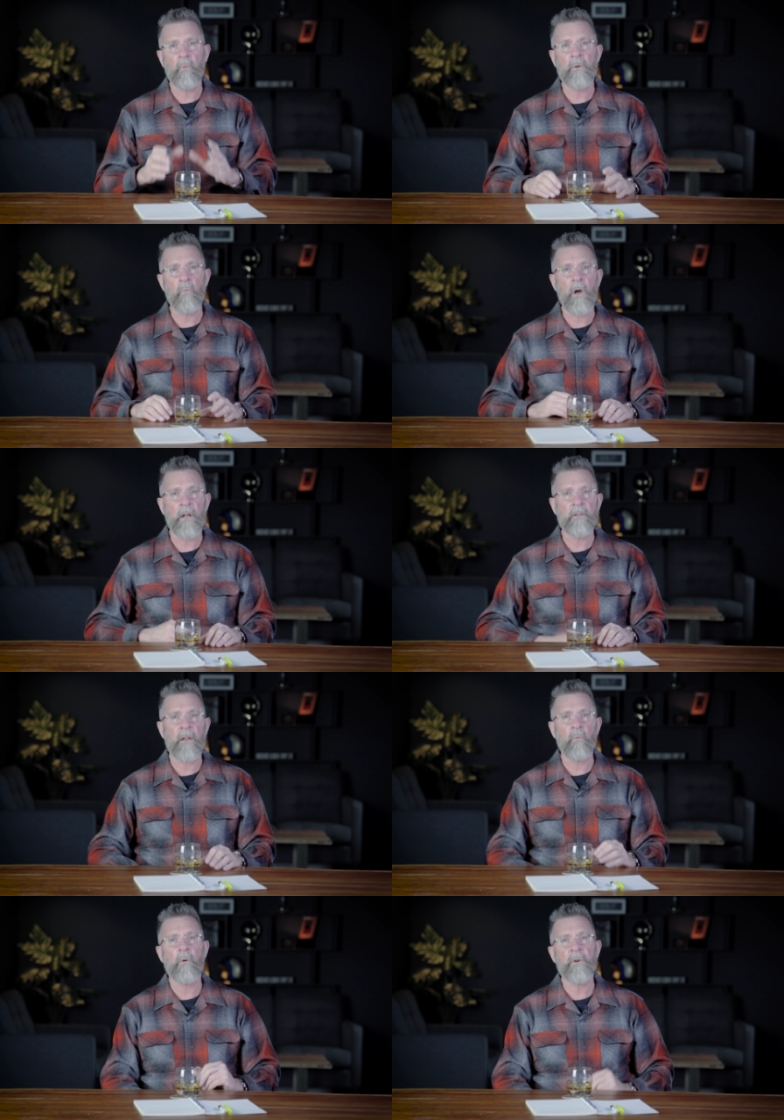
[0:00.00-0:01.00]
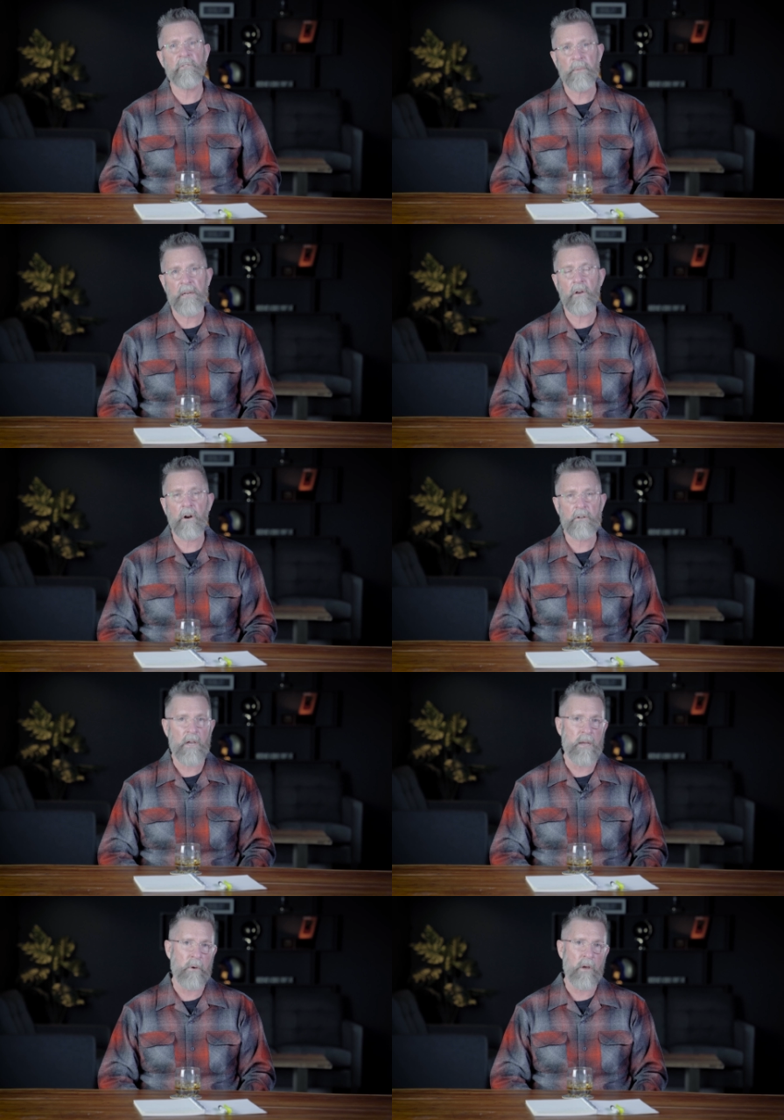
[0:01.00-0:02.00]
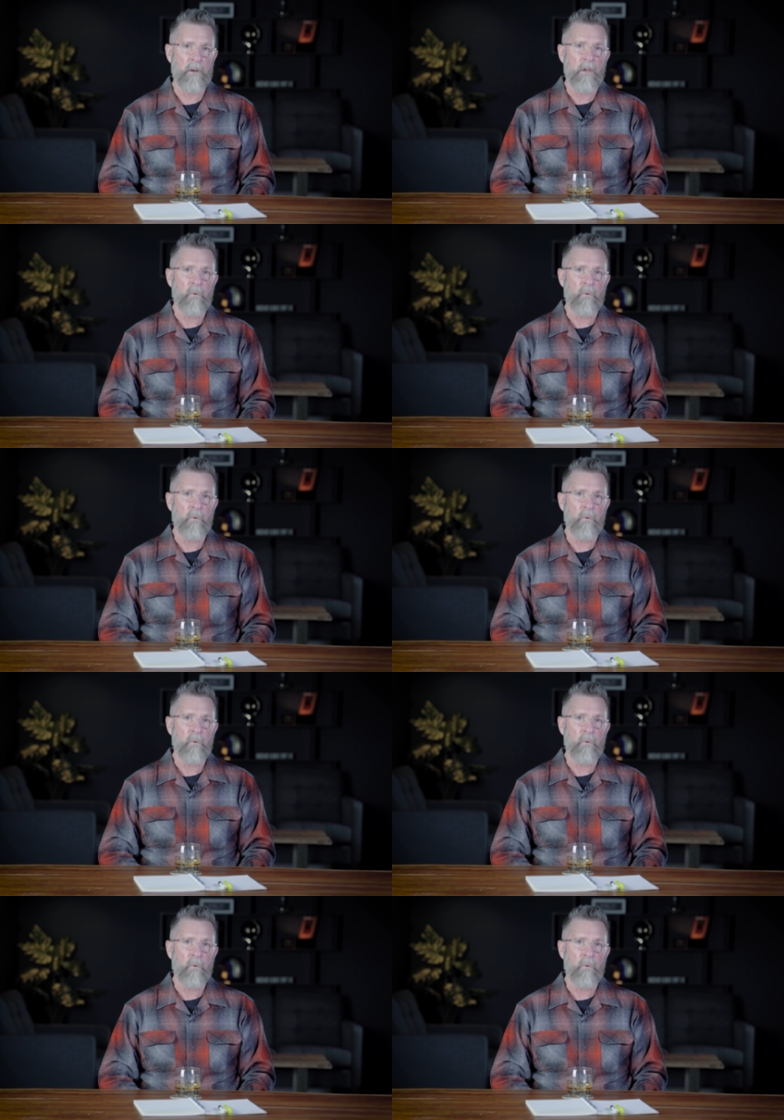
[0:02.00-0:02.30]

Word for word: we want and what we spend our time on.